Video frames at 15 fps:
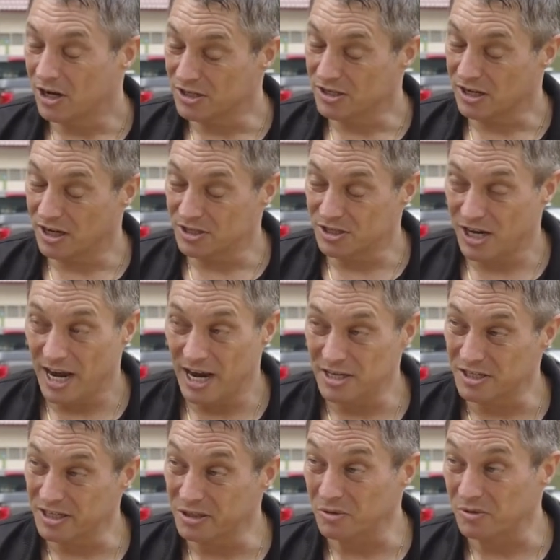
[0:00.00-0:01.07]
I
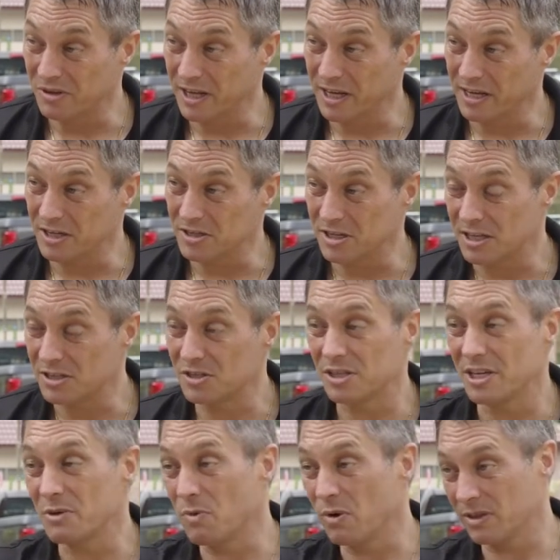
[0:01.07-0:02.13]
change little things and
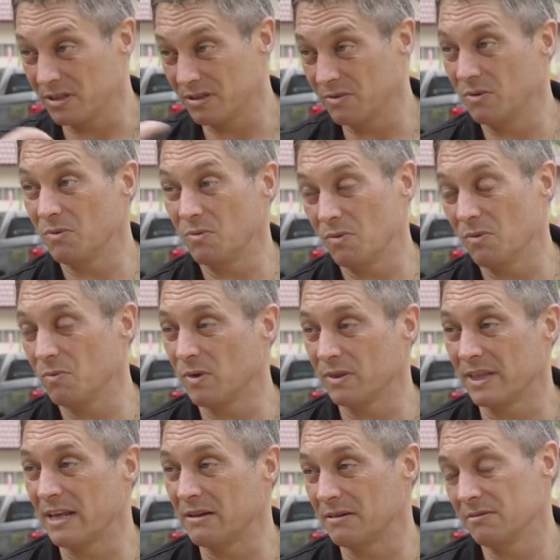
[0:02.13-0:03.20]
see what
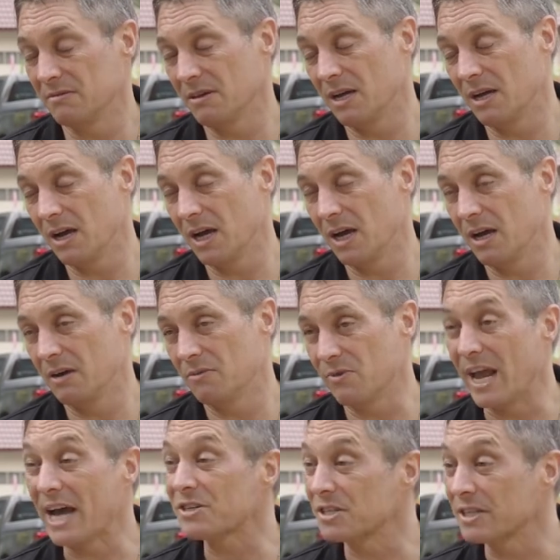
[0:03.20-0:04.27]
that
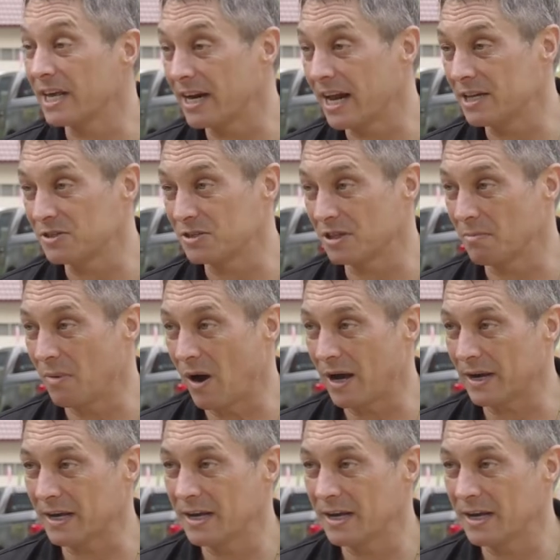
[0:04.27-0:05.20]
reaction that has to the bike.